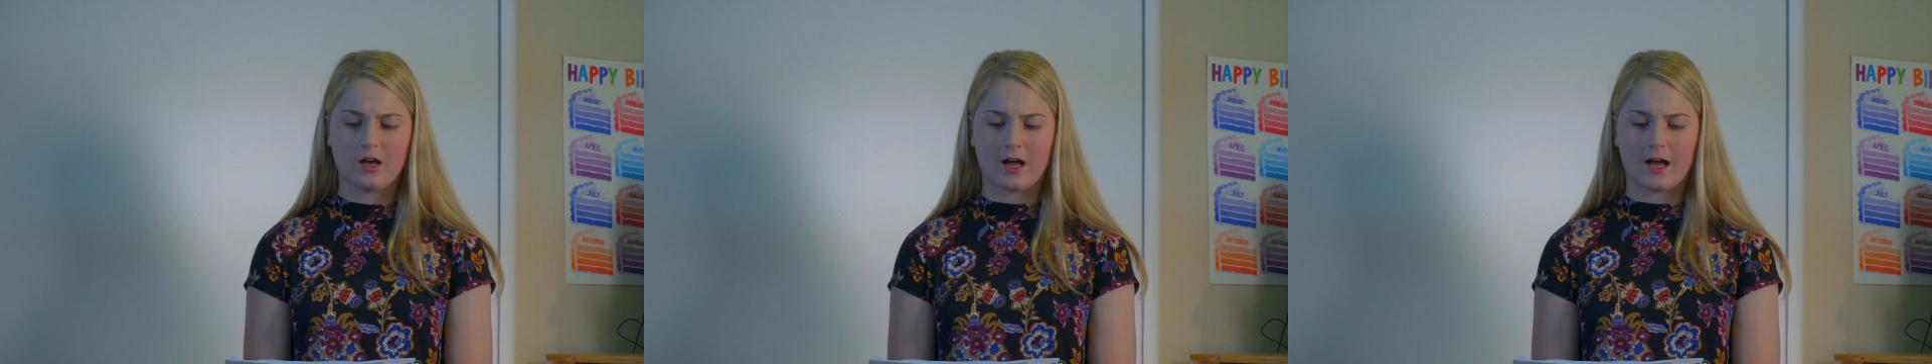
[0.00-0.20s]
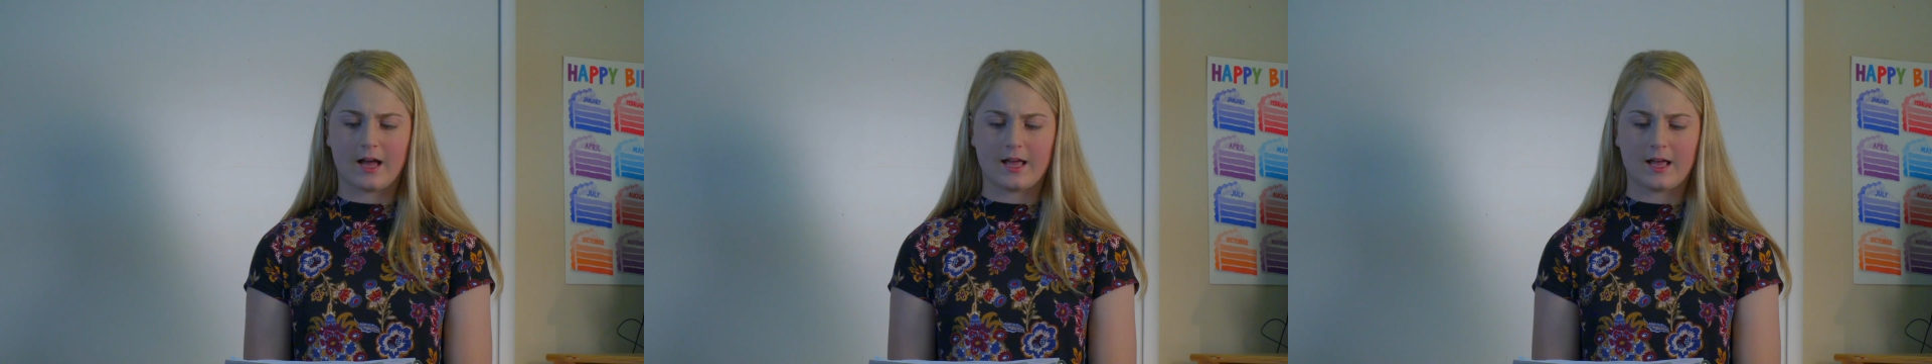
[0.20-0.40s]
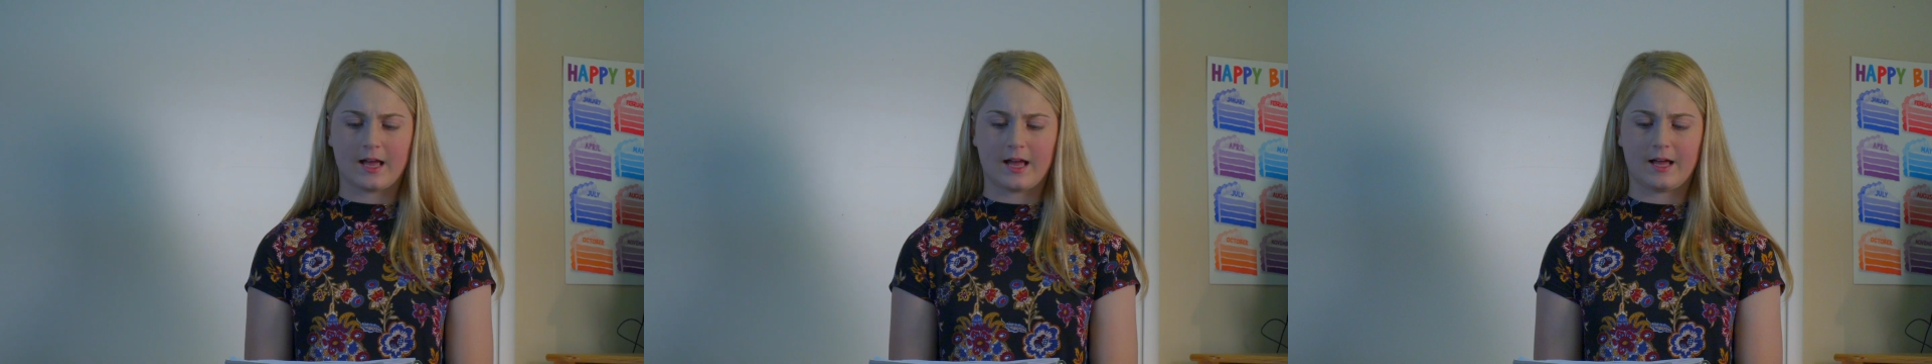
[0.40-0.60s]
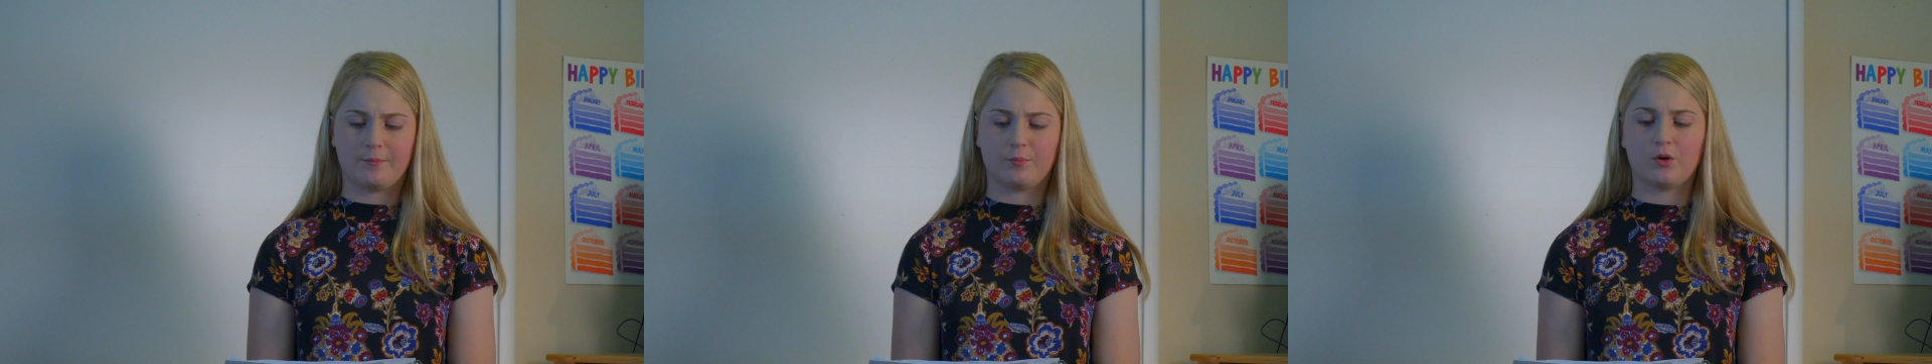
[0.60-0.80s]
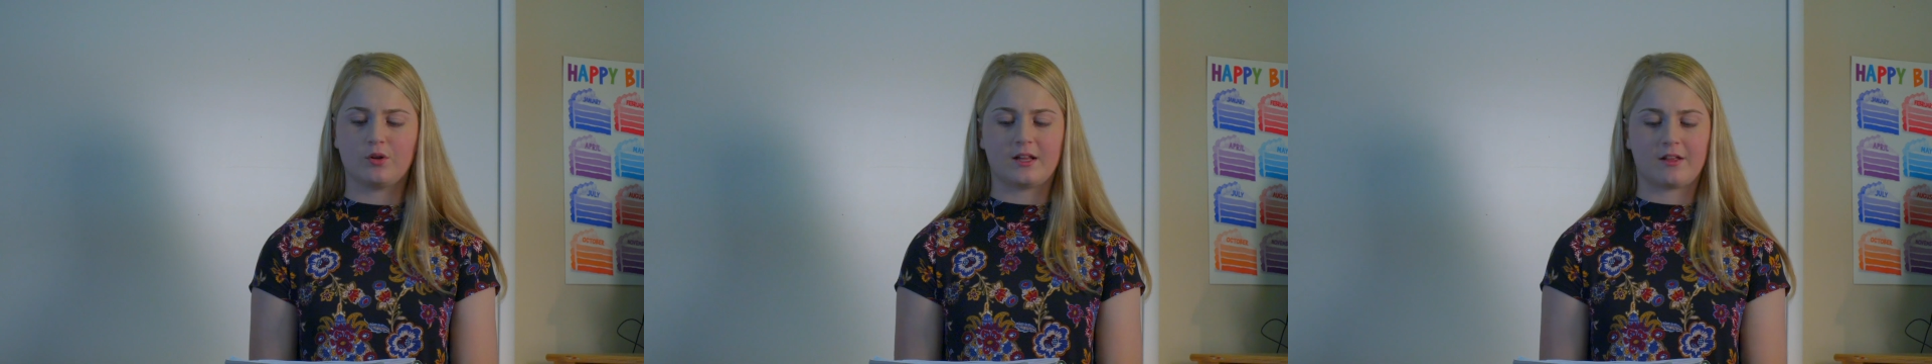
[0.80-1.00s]
I had
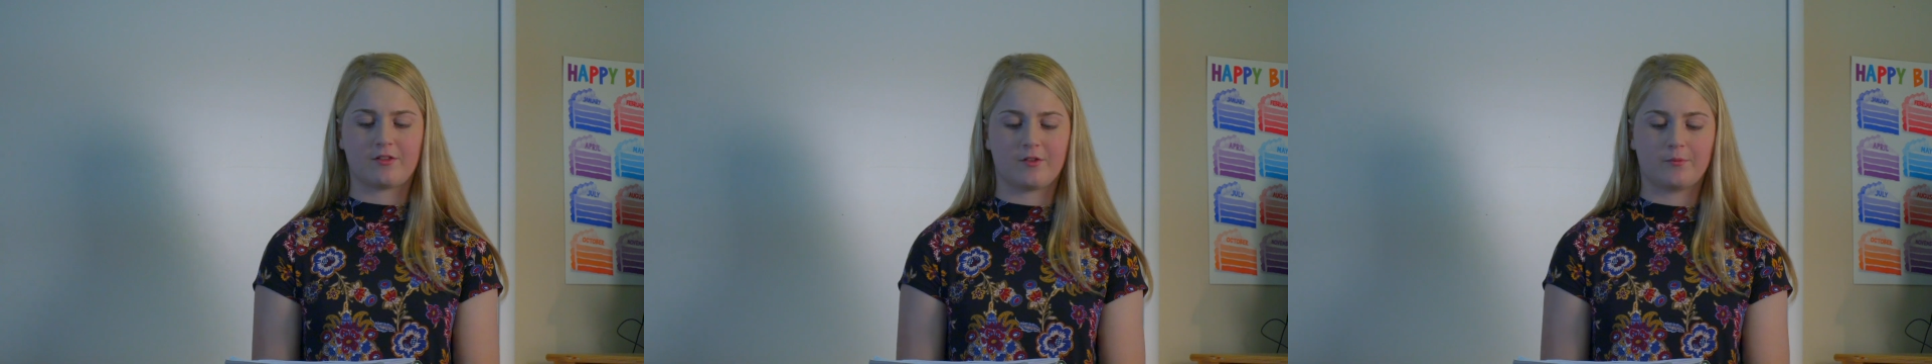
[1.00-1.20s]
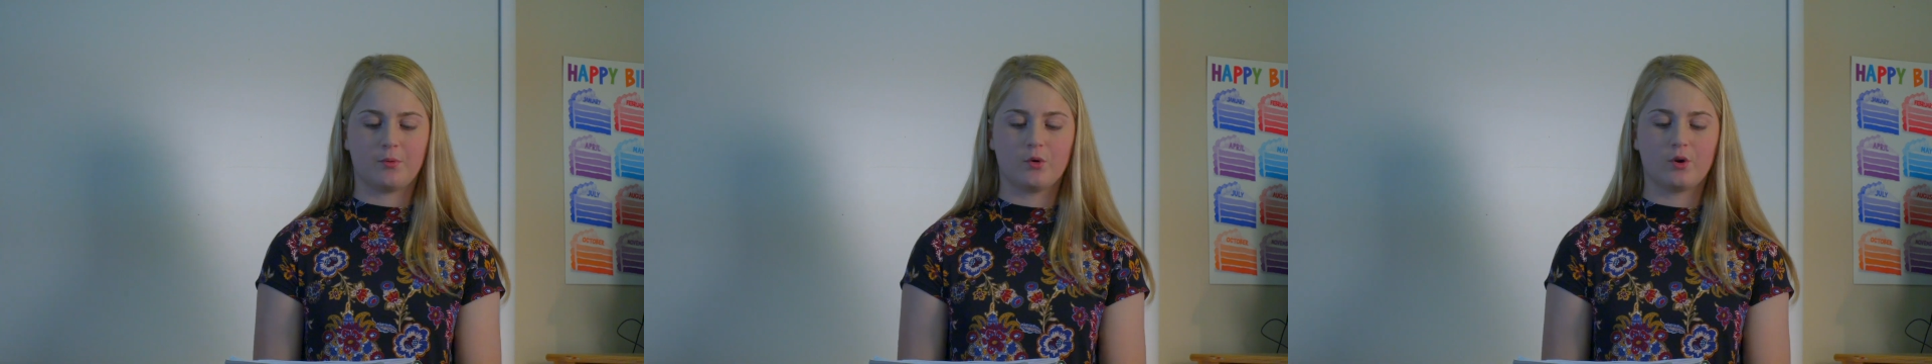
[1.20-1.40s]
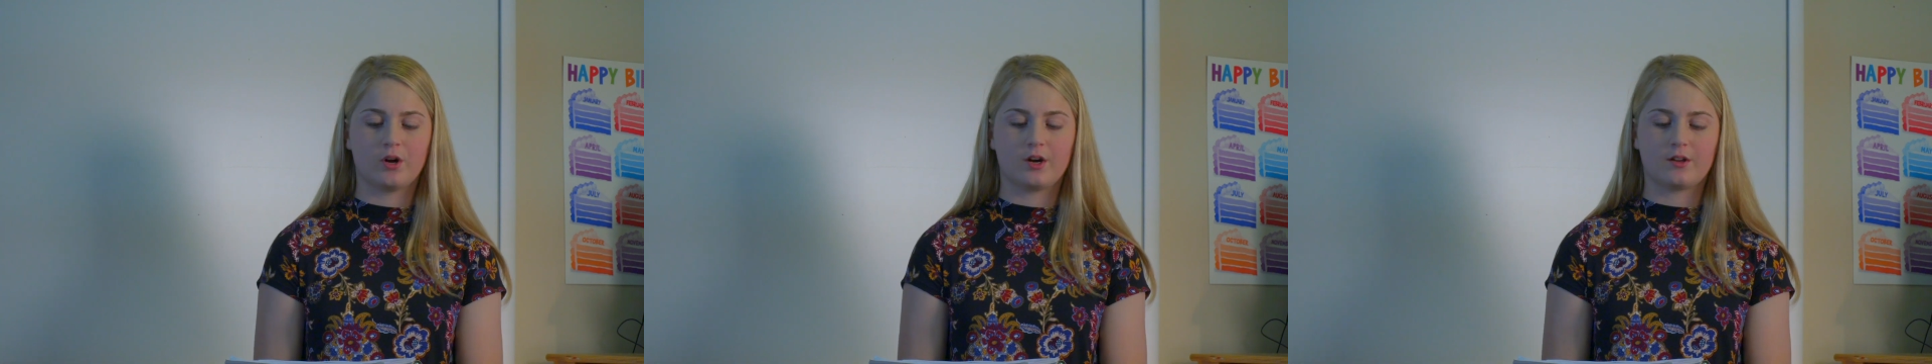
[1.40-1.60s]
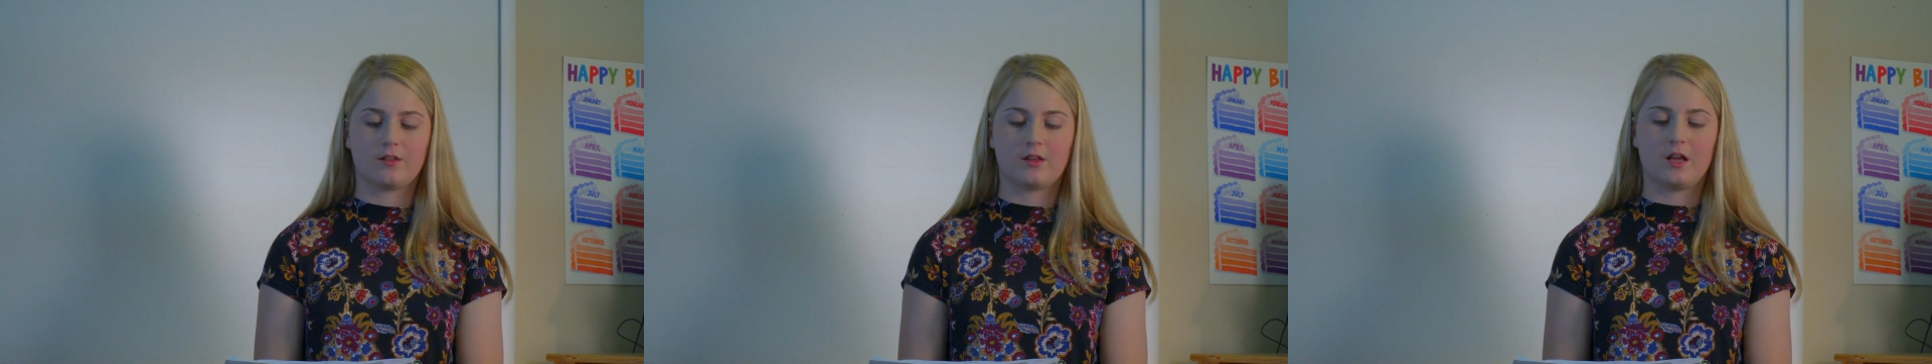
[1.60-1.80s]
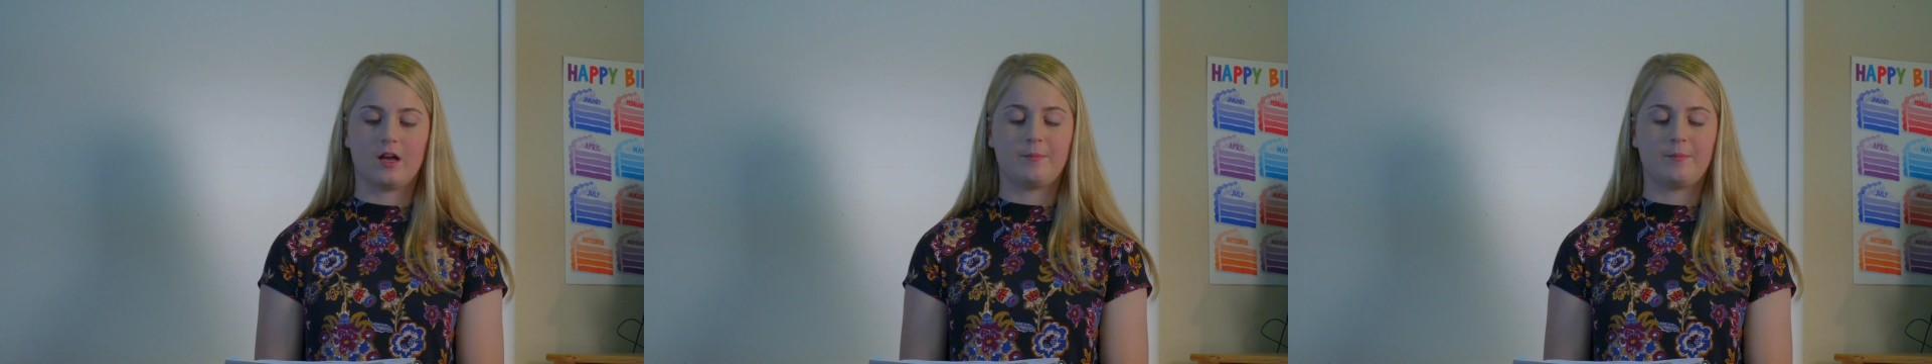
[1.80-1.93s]
pulled out support,